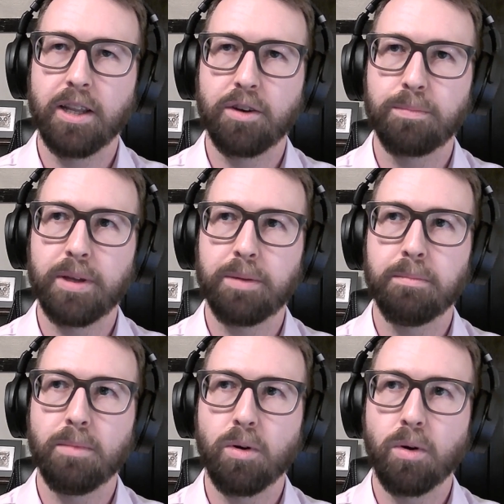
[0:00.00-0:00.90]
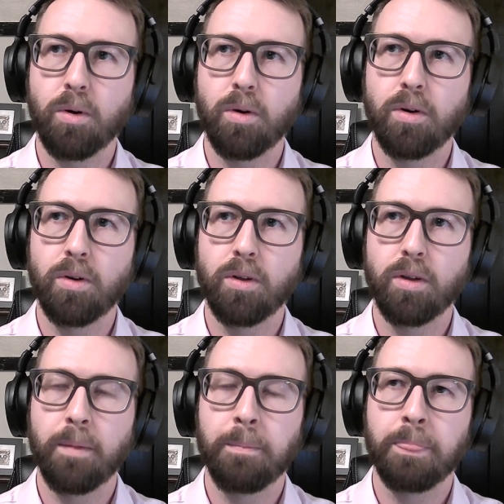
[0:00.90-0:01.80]
little bit more,
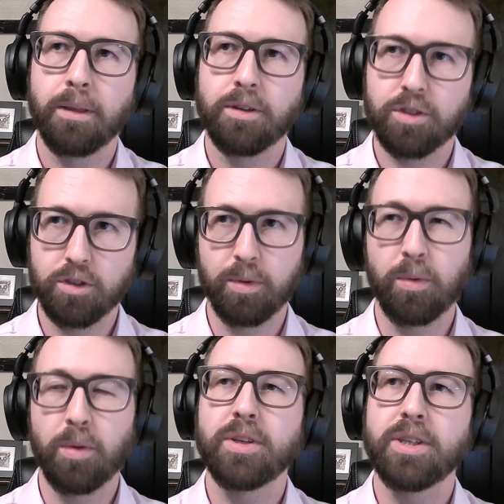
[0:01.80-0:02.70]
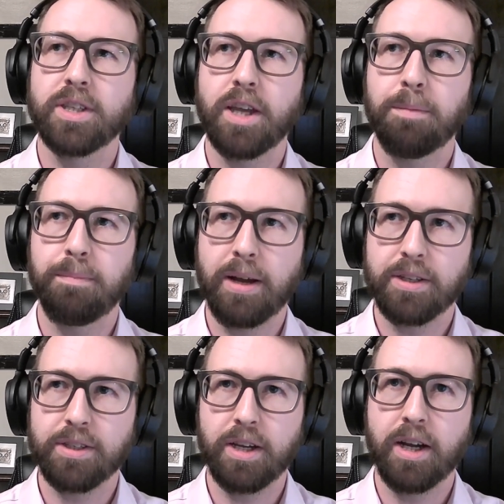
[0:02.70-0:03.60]
excuse me, we would need to get
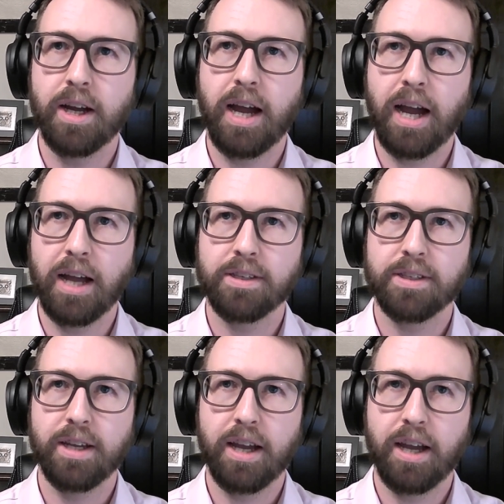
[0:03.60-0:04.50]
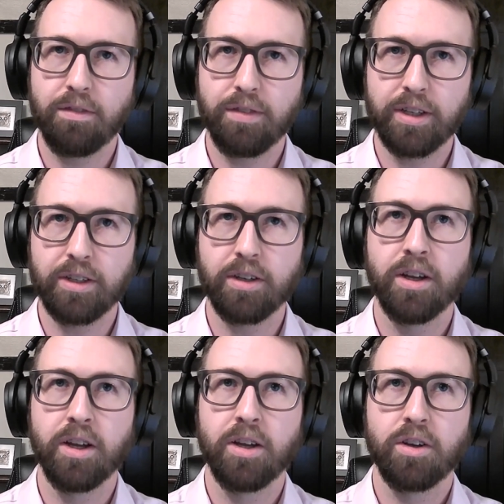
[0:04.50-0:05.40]
better at having
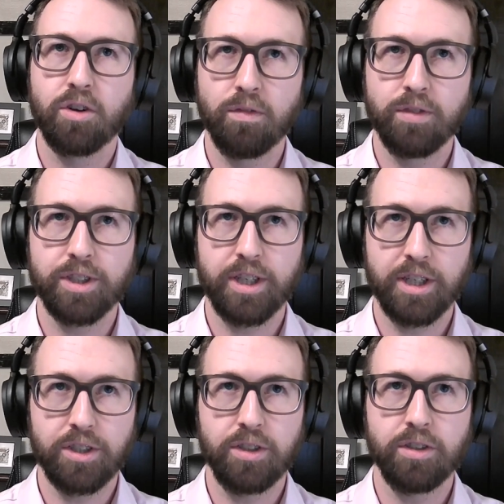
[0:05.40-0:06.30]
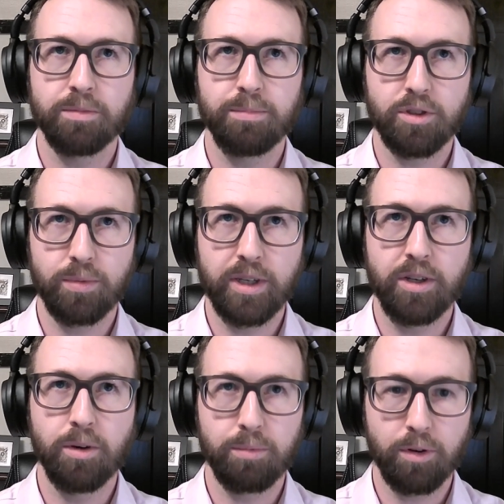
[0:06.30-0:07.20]
conversations
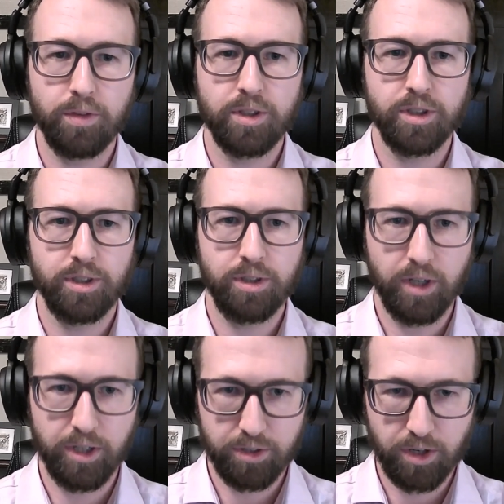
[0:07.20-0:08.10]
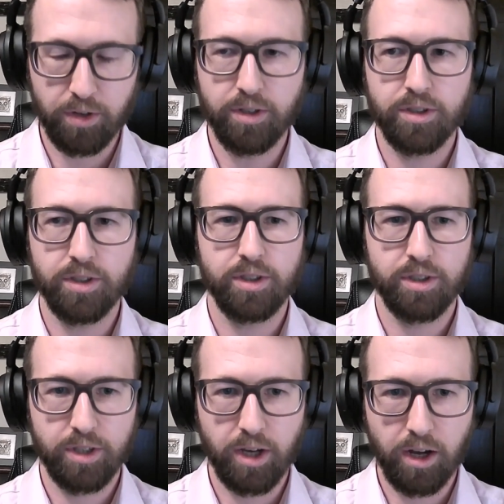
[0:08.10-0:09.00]
between nonprofits and donors at the
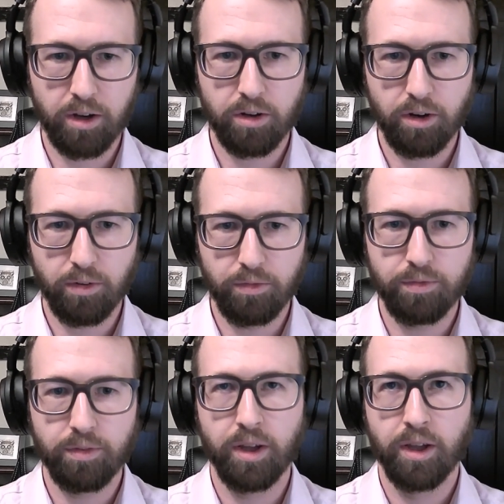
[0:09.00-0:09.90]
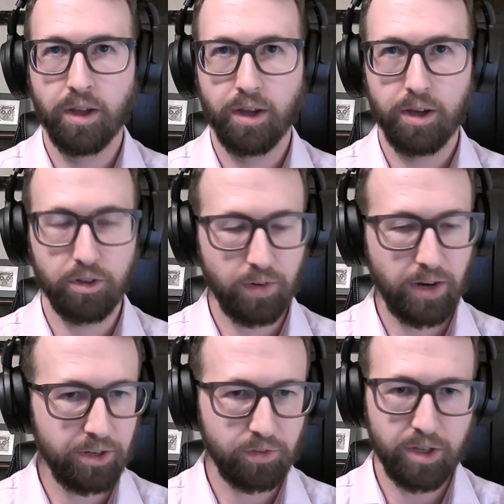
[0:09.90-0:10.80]
start of a
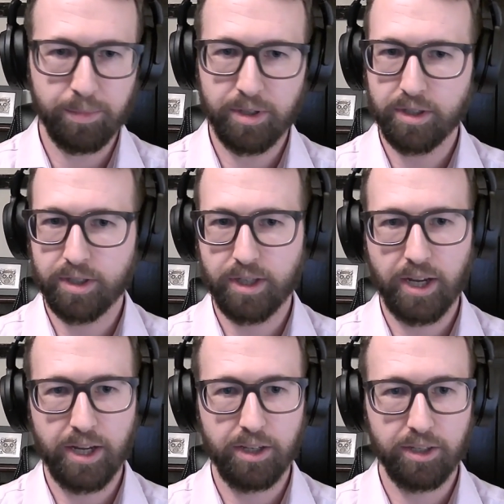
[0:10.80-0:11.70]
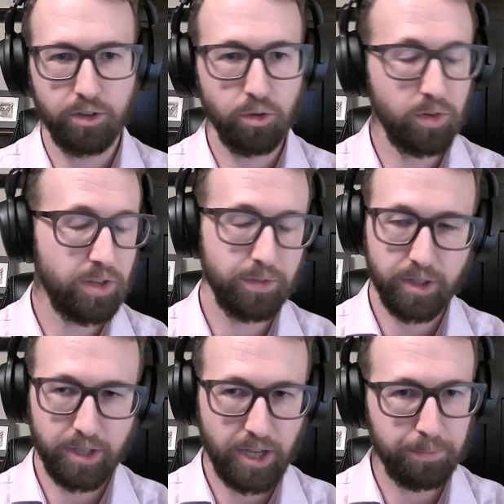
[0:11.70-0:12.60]
grant agreement and saying, or even
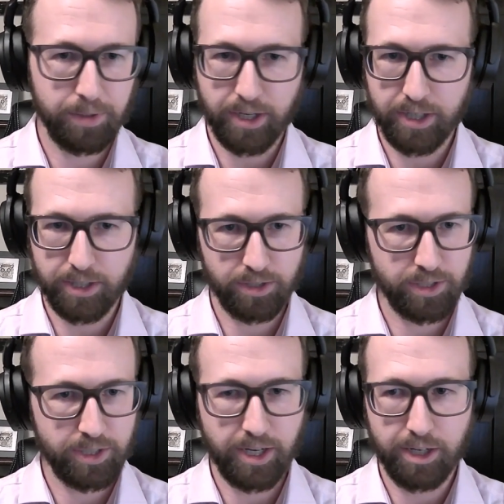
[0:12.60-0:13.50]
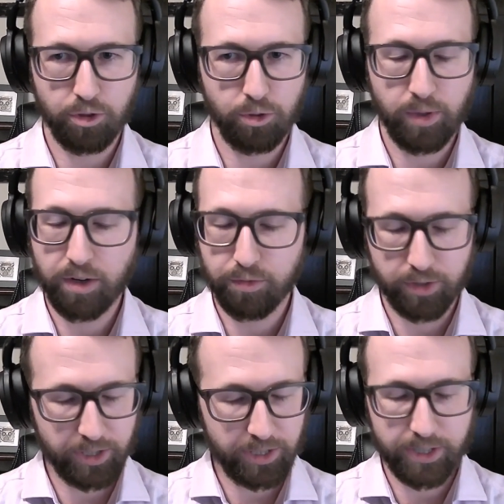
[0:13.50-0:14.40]
at the application stage or wherever
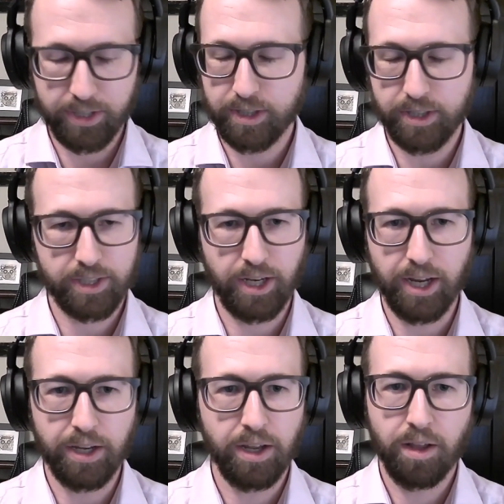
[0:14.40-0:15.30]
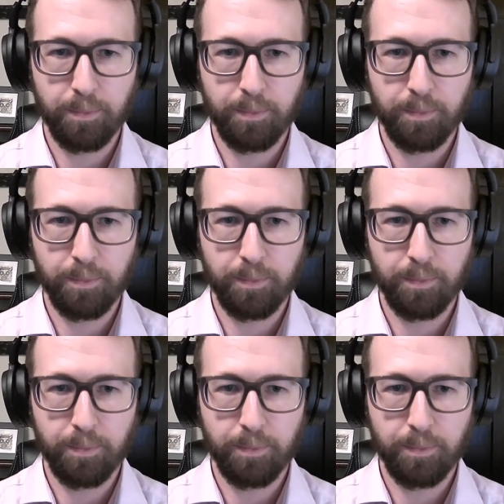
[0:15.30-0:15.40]
it is, just say,